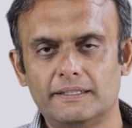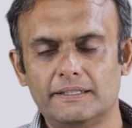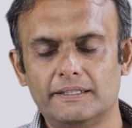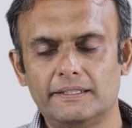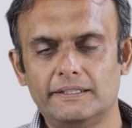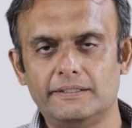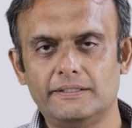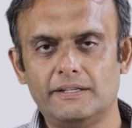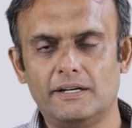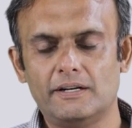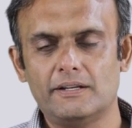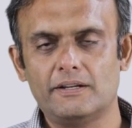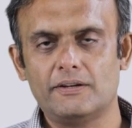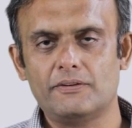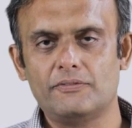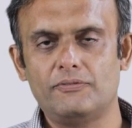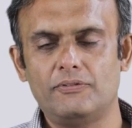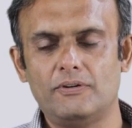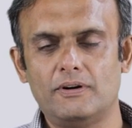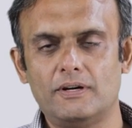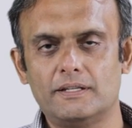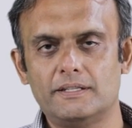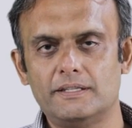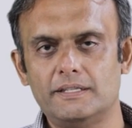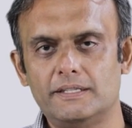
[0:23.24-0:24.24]
in order
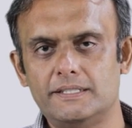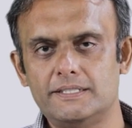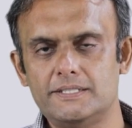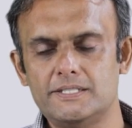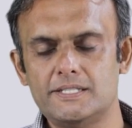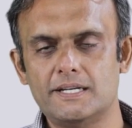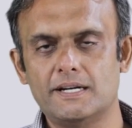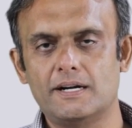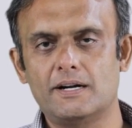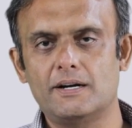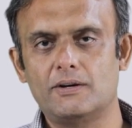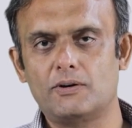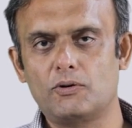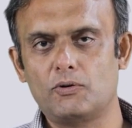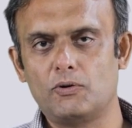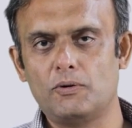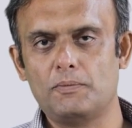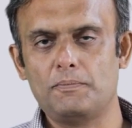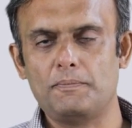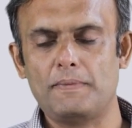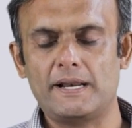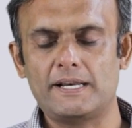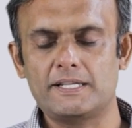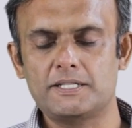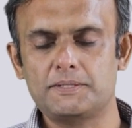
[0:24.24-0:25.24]
for the engine control
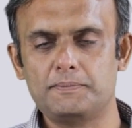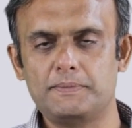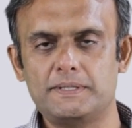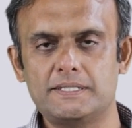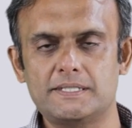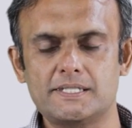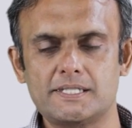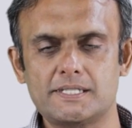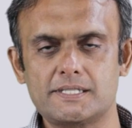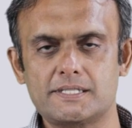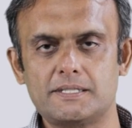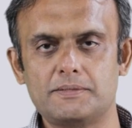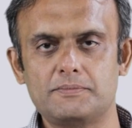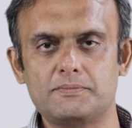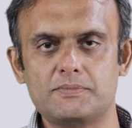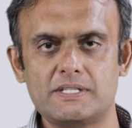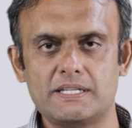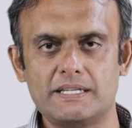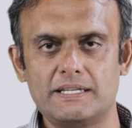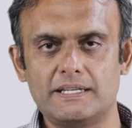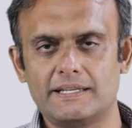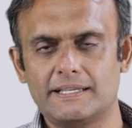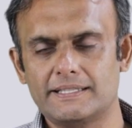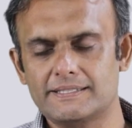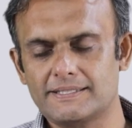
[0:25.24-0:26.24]
management systems,
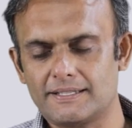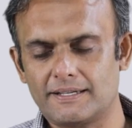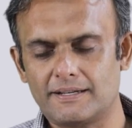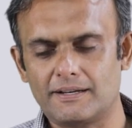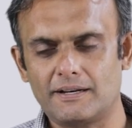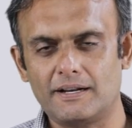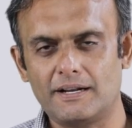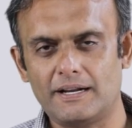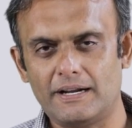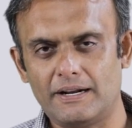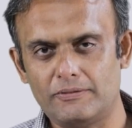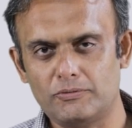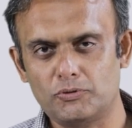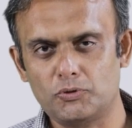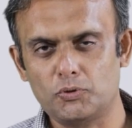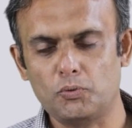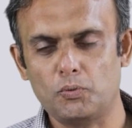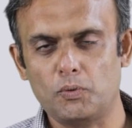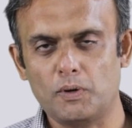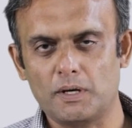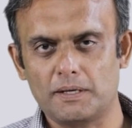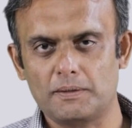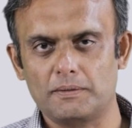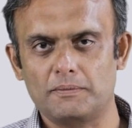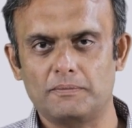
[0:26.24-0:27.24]
etc., have to
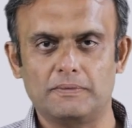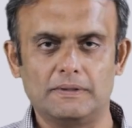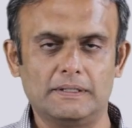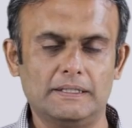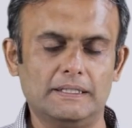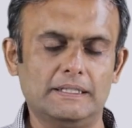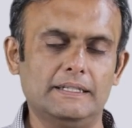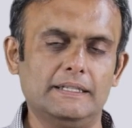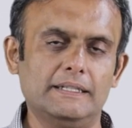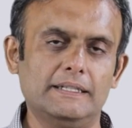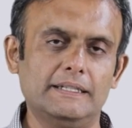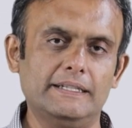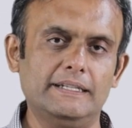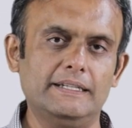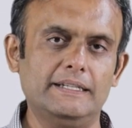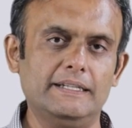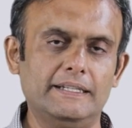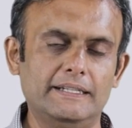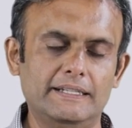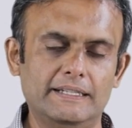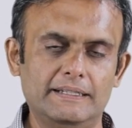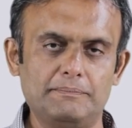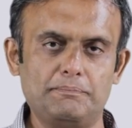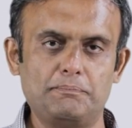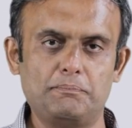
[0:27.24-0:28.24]
work in
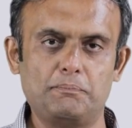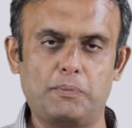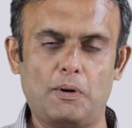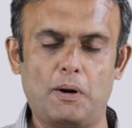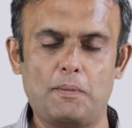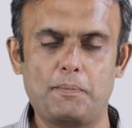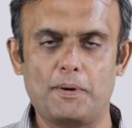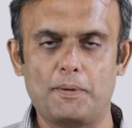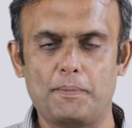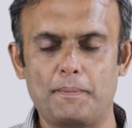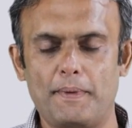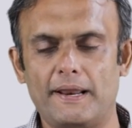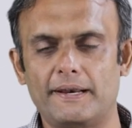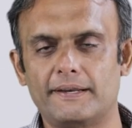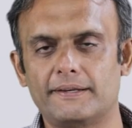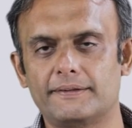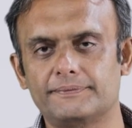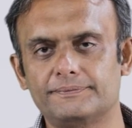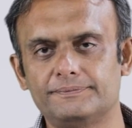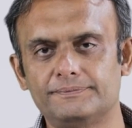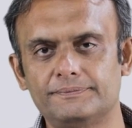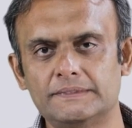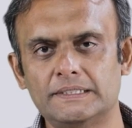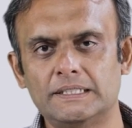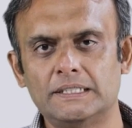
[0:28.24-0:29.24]
a proper manner.
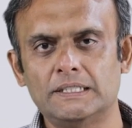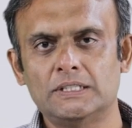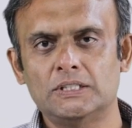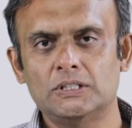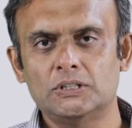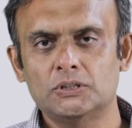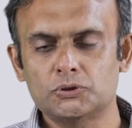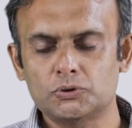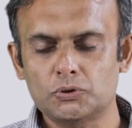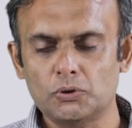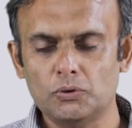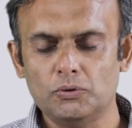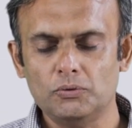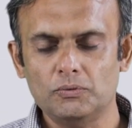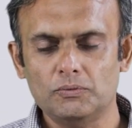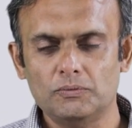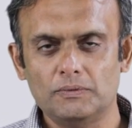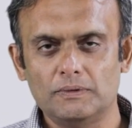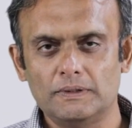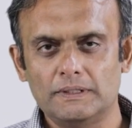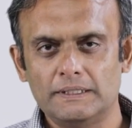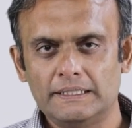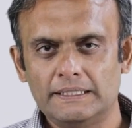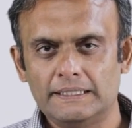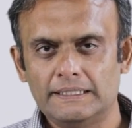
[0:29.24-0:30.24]
So,
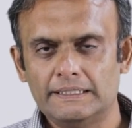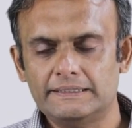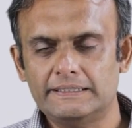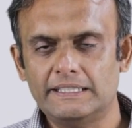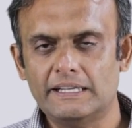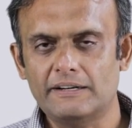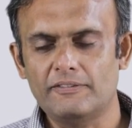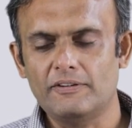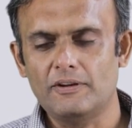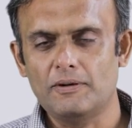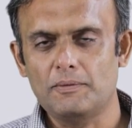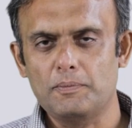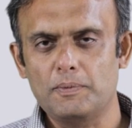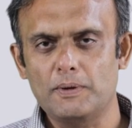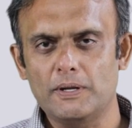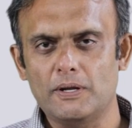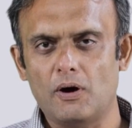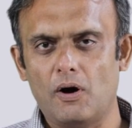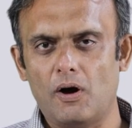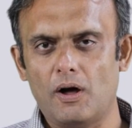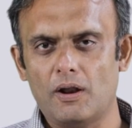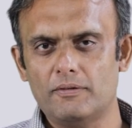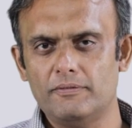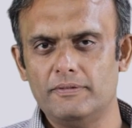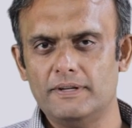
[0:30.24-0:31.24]
there will be
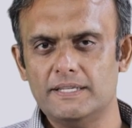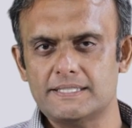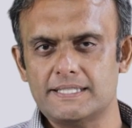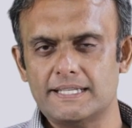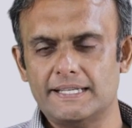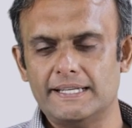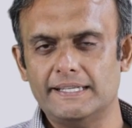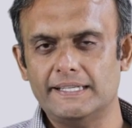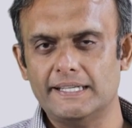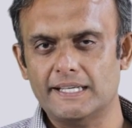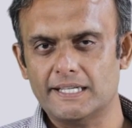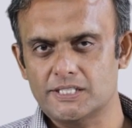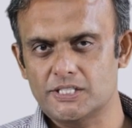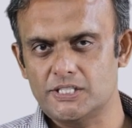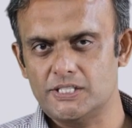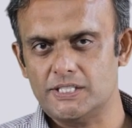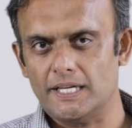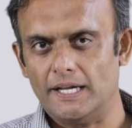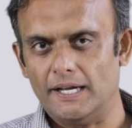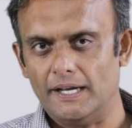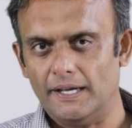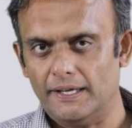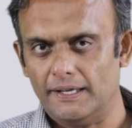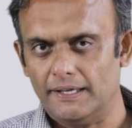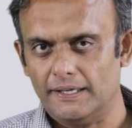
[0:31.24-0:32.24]
always an
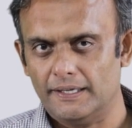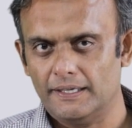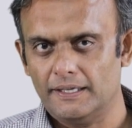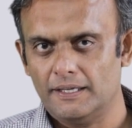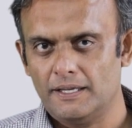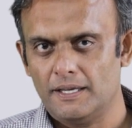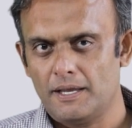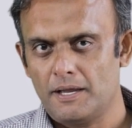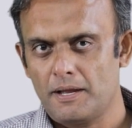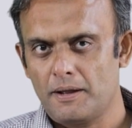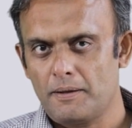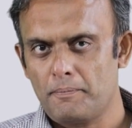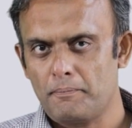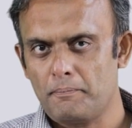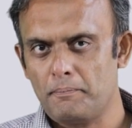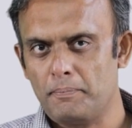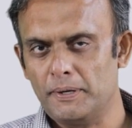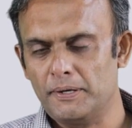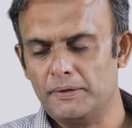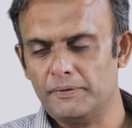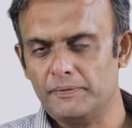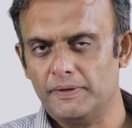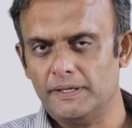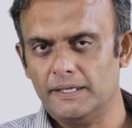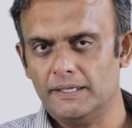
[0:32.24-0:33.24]
inertia
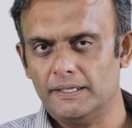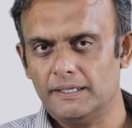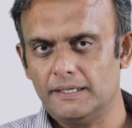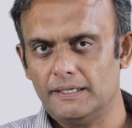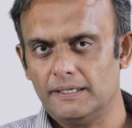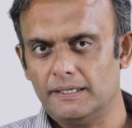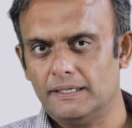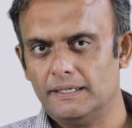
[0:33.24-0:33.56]
between